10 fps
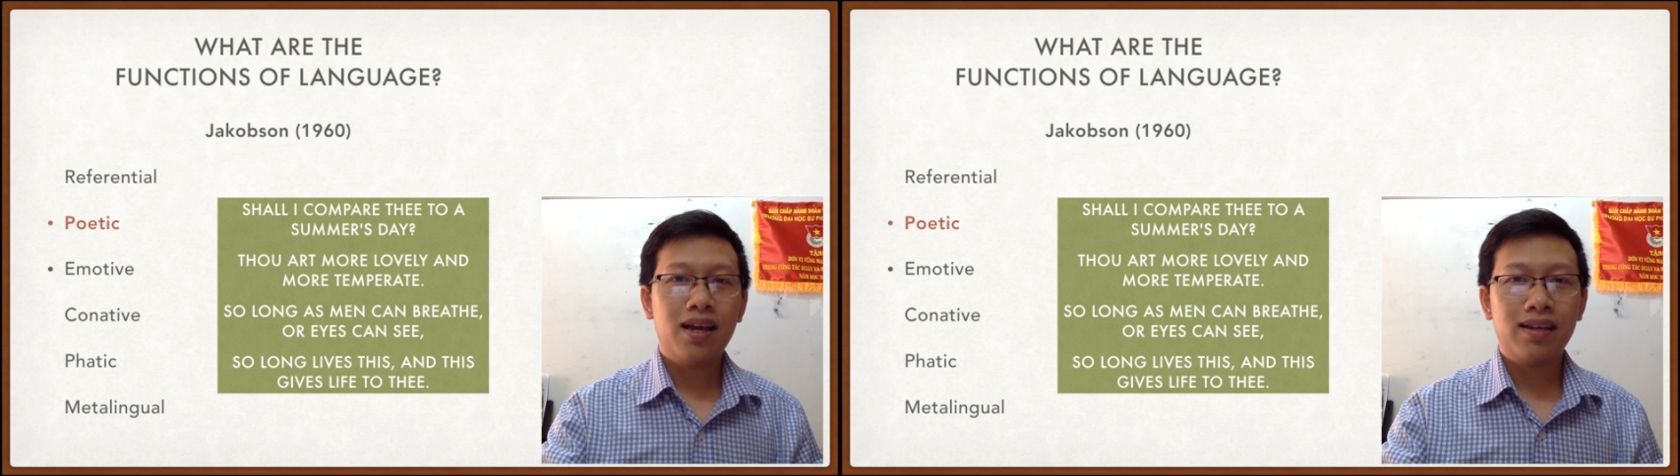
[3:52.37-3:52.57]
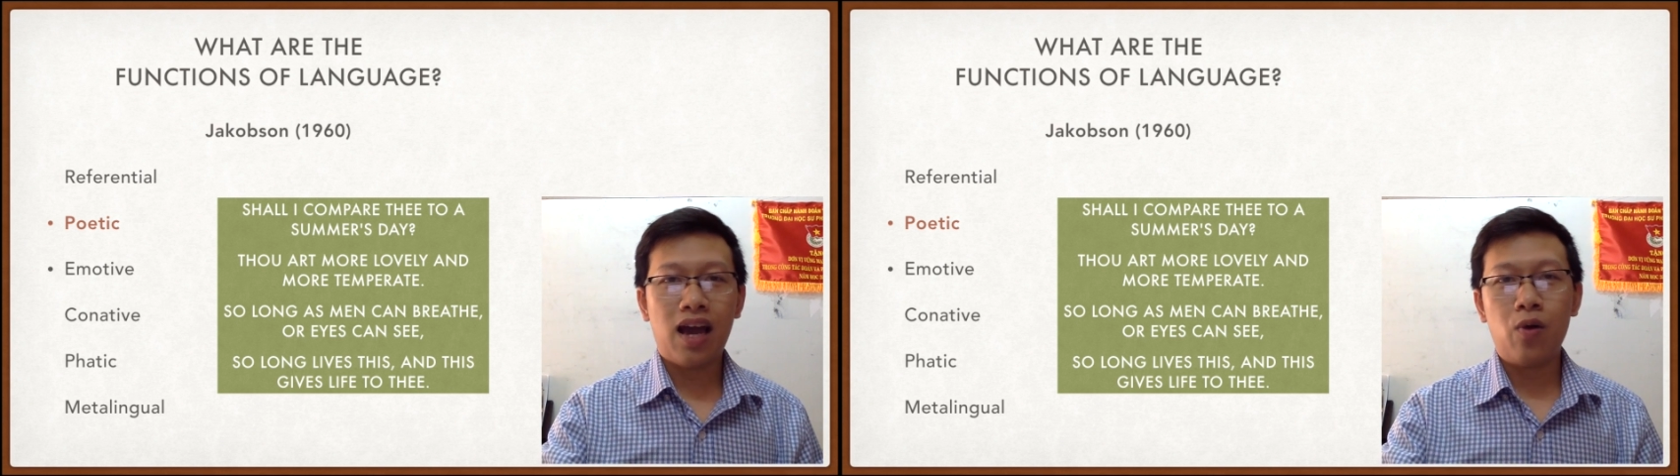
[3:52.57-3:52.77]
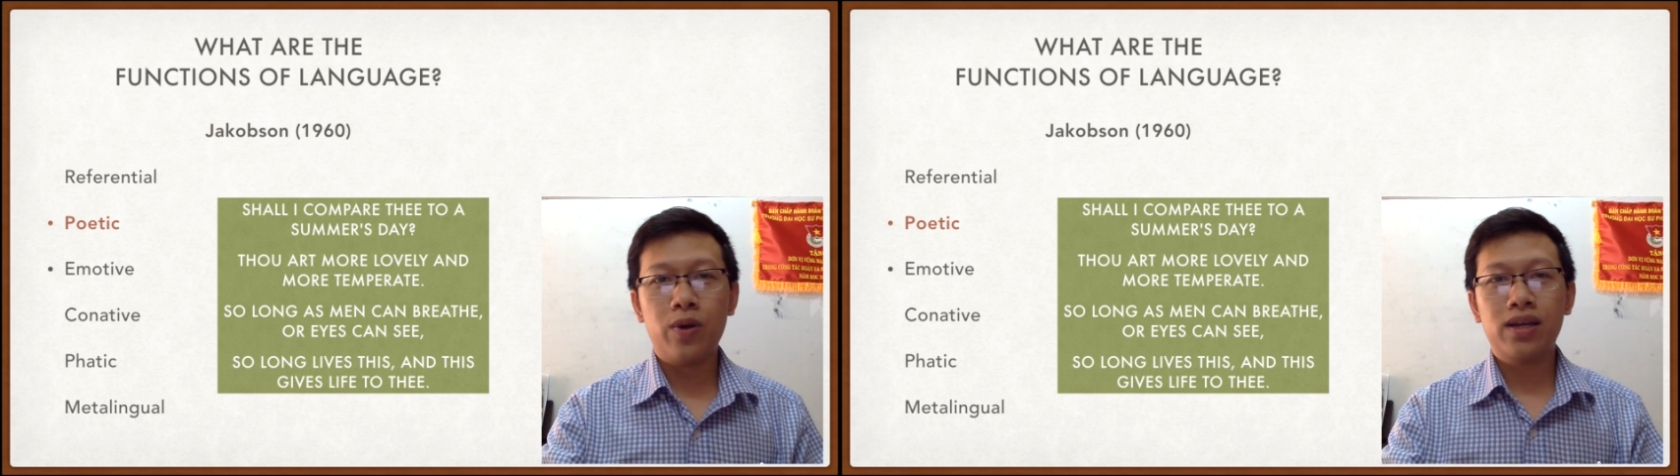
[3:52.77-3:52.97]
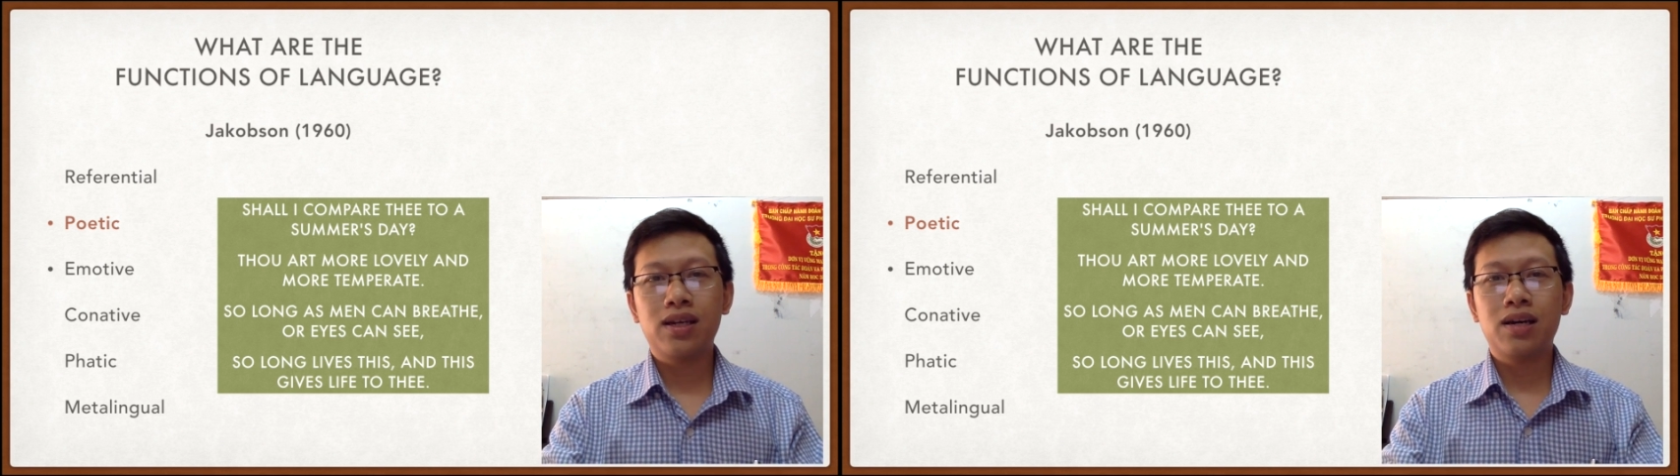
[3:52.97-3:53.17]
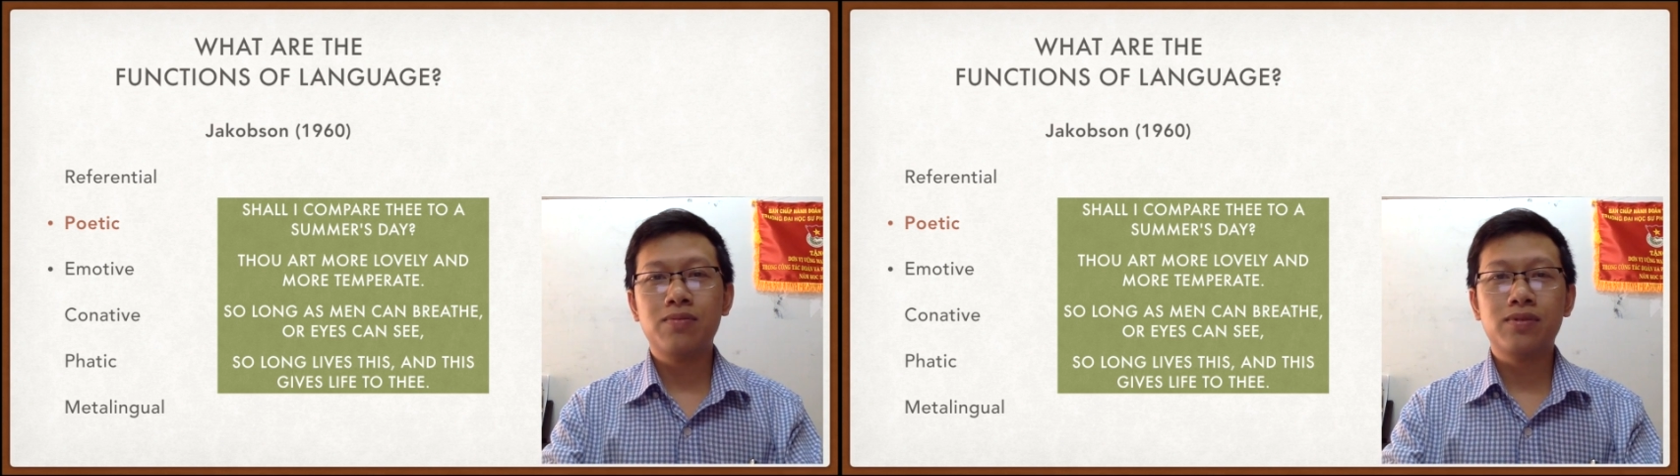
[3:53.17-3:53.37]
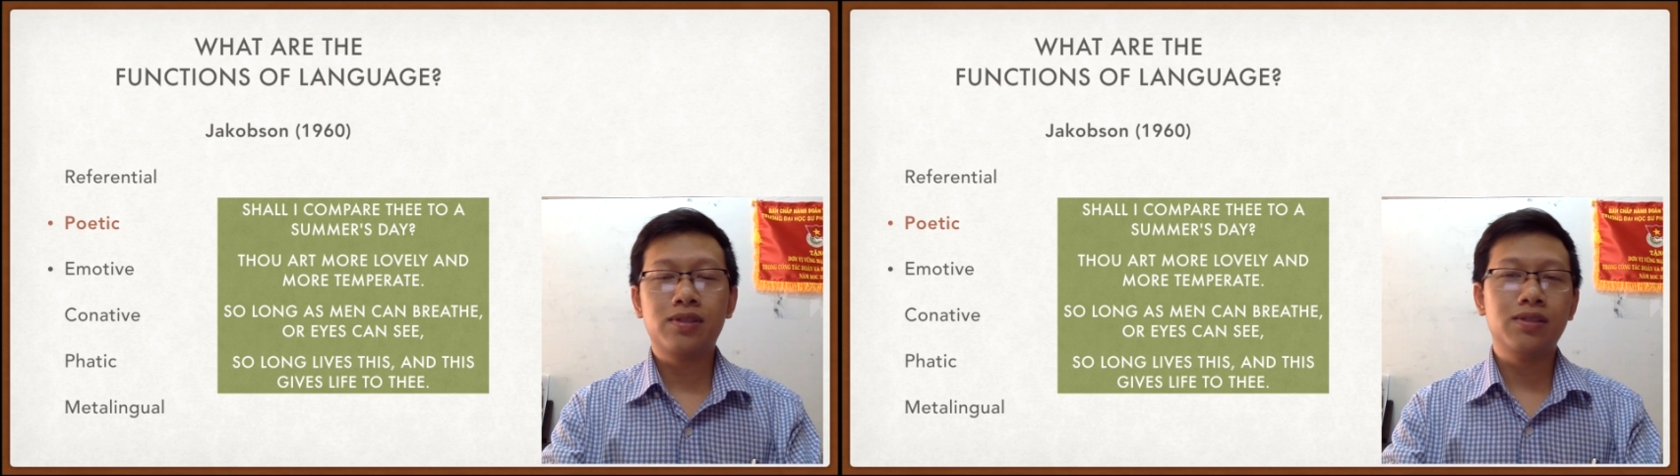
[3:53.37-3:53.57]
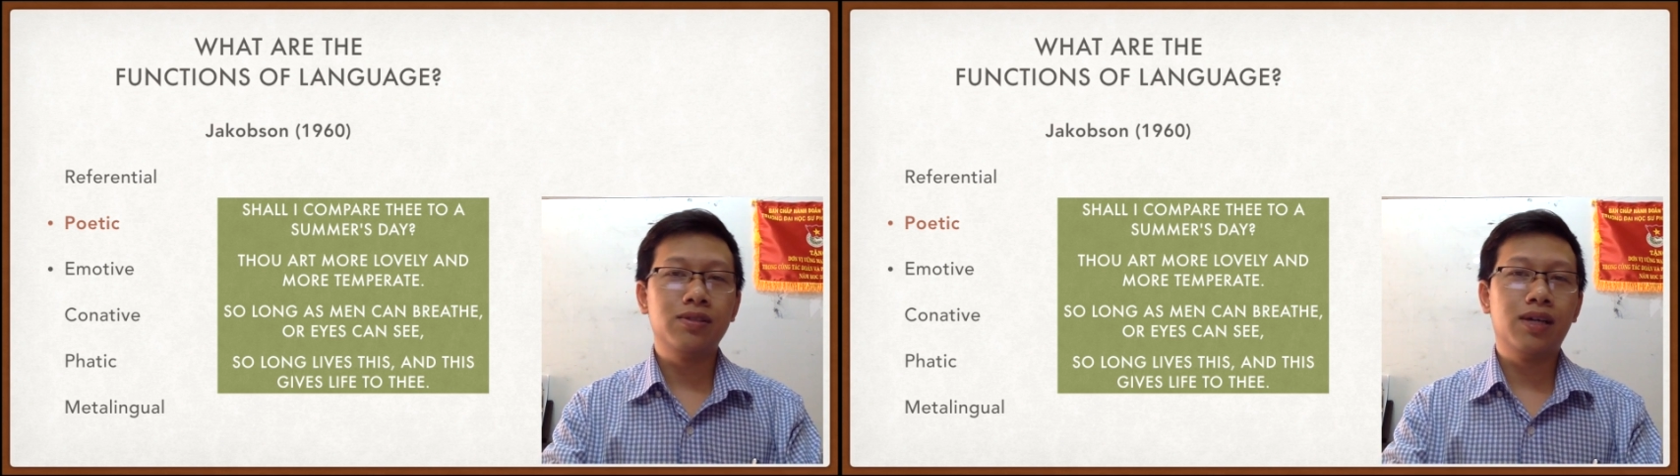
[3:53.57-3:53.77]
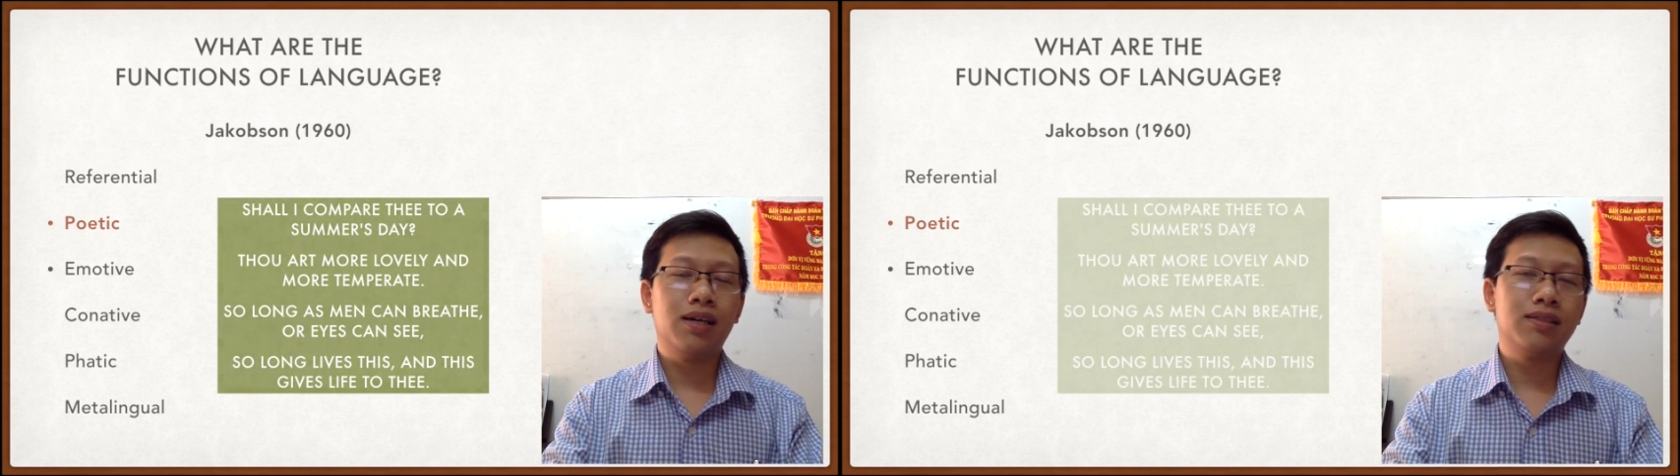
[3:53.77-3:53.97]
Now we are going
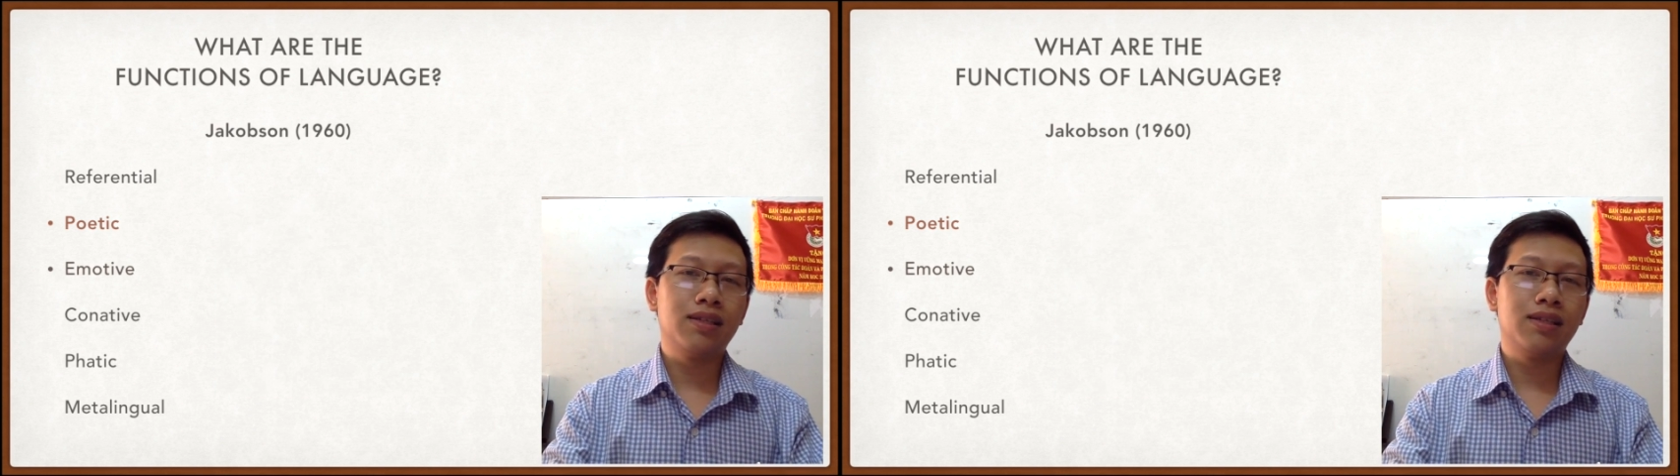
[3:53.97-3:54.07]
to